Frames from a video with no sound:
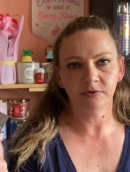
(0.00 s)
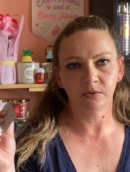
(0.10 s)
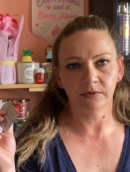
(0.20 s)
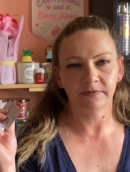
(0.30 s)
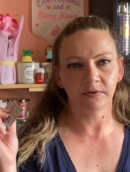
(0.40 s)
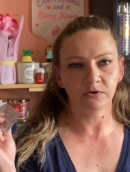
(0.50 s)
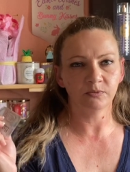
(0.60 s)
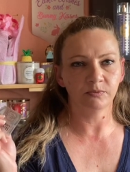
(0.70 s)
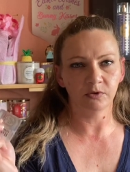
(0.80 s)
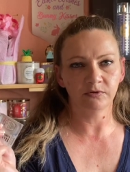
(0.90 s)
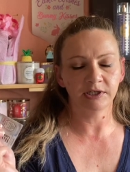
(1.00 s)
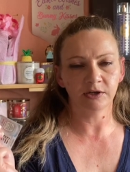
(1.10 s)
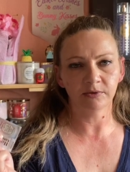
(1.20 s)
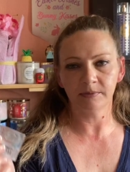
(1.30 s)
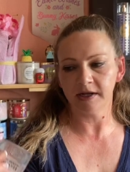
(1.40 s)
when we first moved
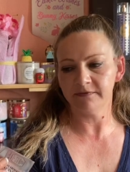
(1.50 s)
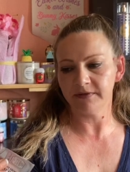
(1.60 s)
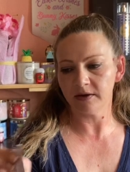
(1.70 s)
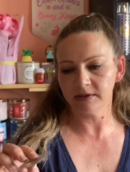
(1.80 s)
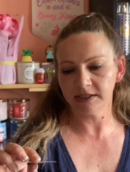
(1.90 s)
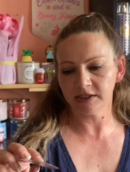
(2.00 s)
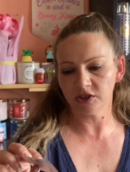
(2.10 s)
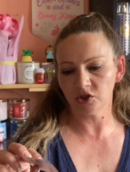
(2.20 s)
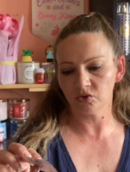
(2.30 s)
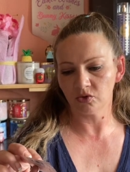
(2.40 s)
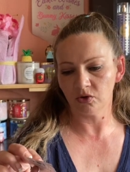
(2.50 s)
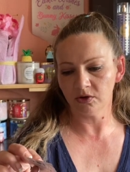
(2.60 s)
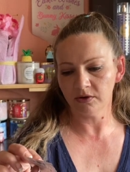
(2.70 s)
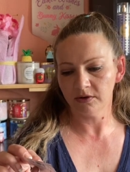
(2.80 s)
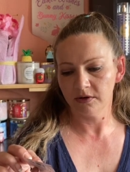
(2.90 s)
here, but I found this in a drawer.